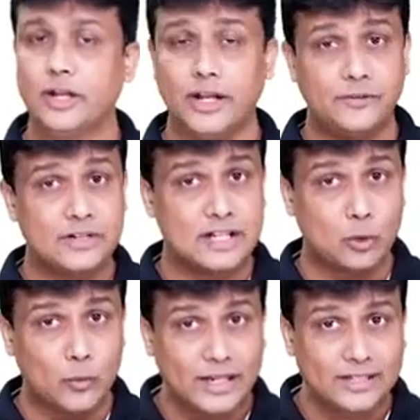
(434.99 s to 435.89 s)
If it is like
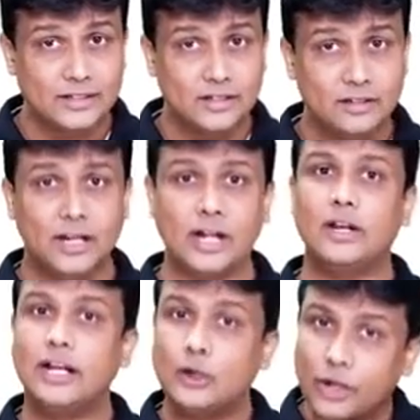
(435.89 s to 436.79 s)
very thin, it will
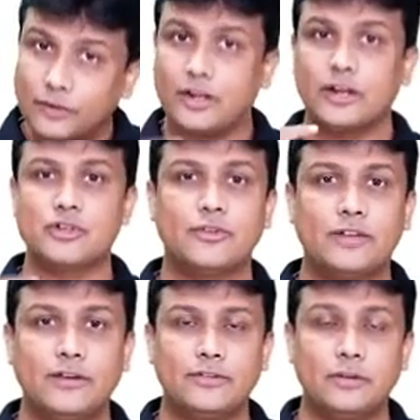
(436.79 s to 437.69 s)
lead to evertration of
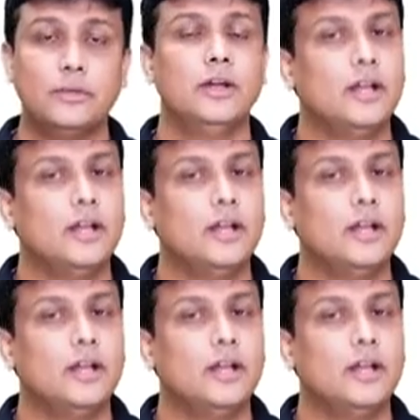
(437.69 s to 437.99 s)
diaphragm.